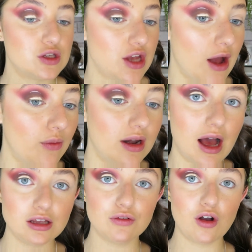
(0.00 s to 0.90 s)
So
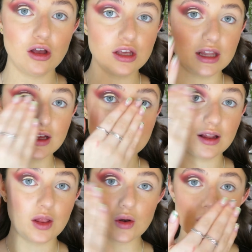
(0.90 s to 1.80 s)
now you've got your
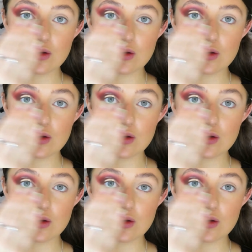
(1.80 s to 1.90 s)
little